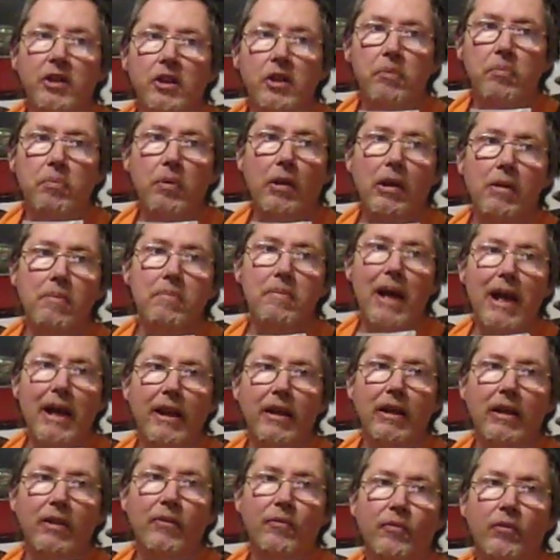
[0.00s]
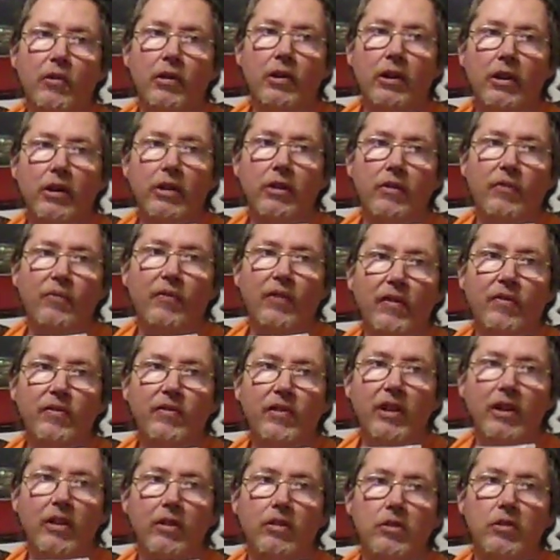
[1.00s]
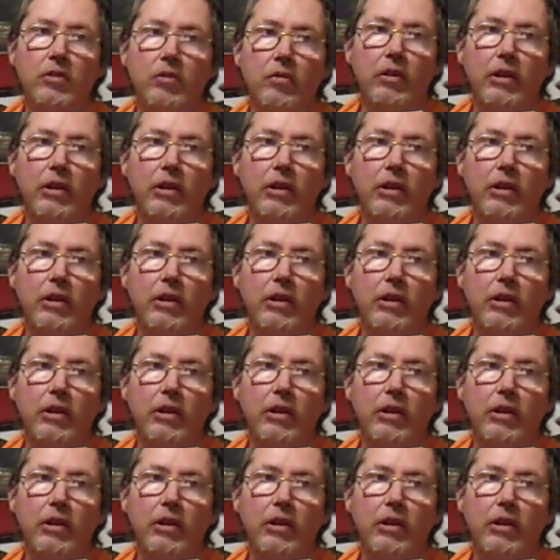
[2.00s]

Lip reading: you put it back in for another 15 or